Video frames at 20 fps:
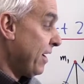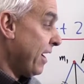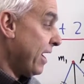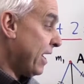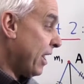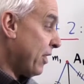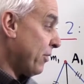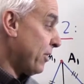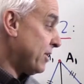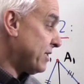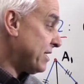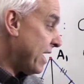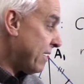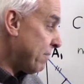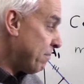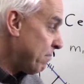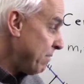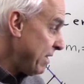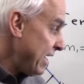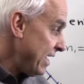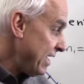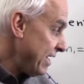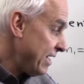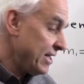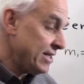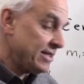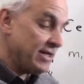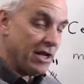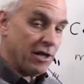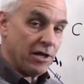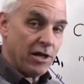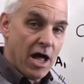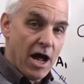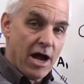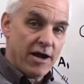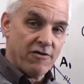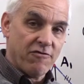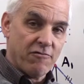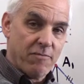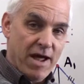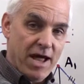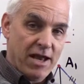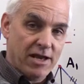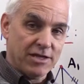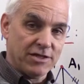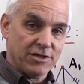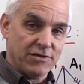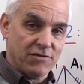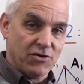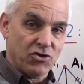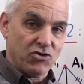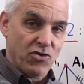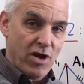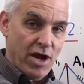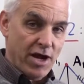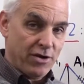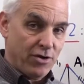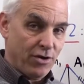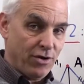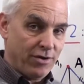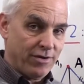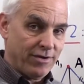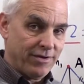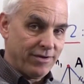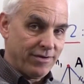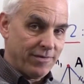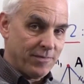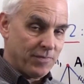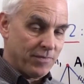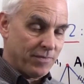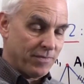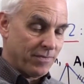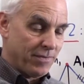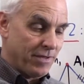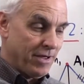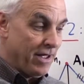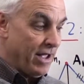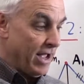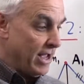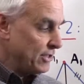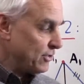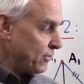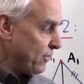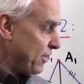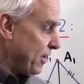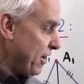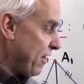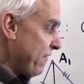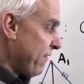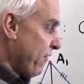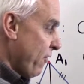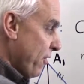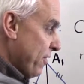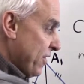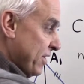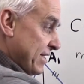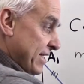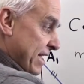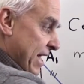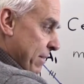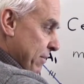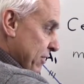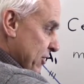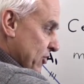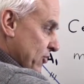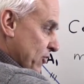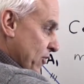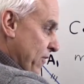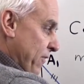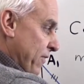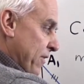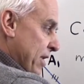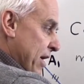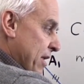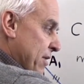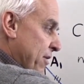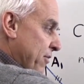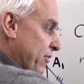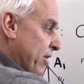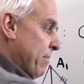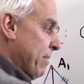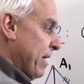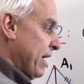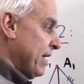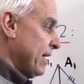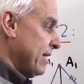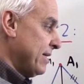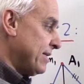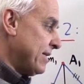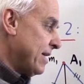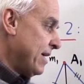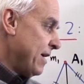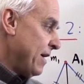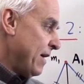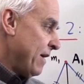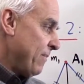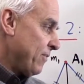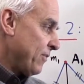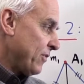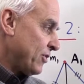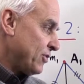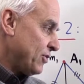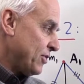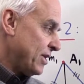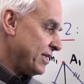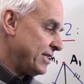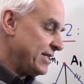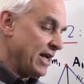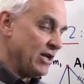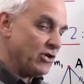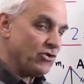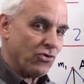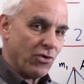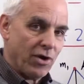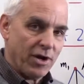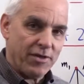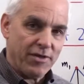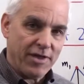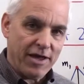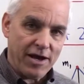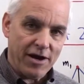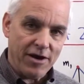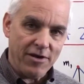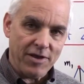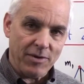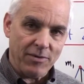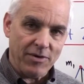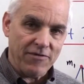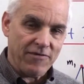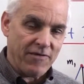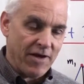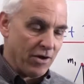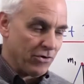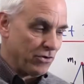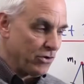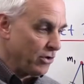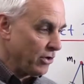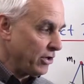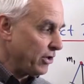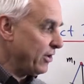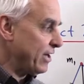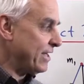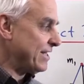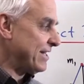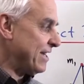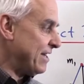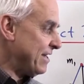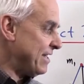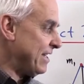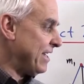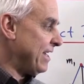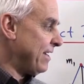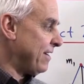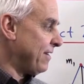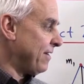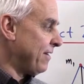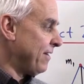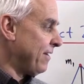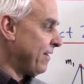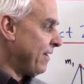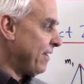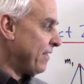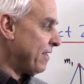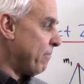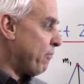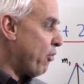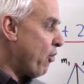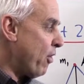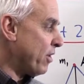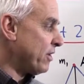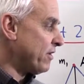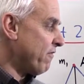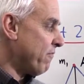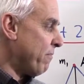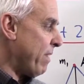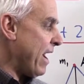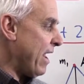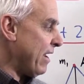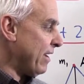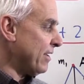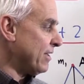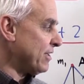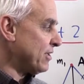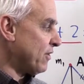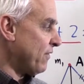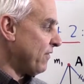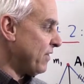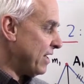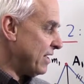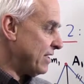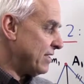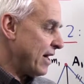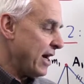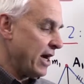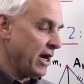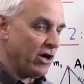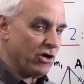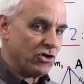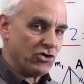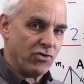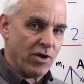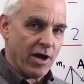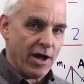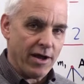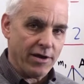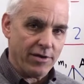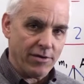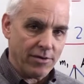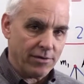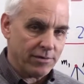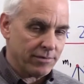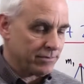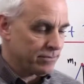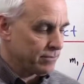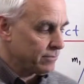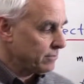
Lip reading: In other words, that median is a line of balance of the triangle. And so therefore, the same is true for the other three medians. So the centroid there that we found earlier is indeed the point of balance of the entire triangle.